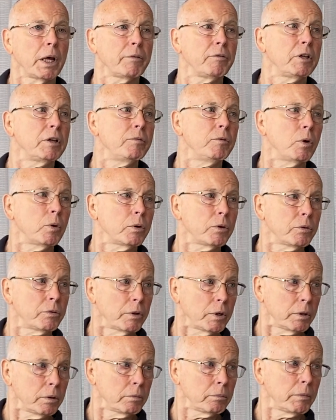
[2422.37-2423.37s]
I have to give
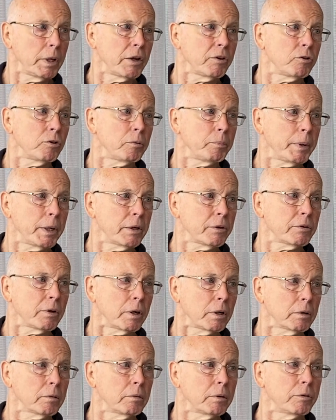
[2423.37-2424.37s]
notice at National
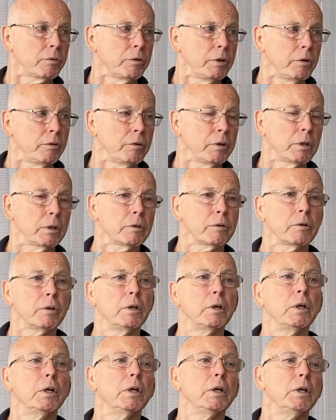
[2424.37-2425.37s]
Panasonic where I was teaching.
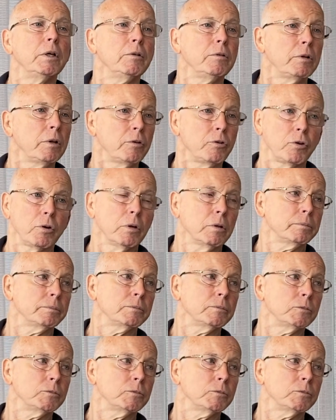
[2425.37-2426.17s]
I said, sure.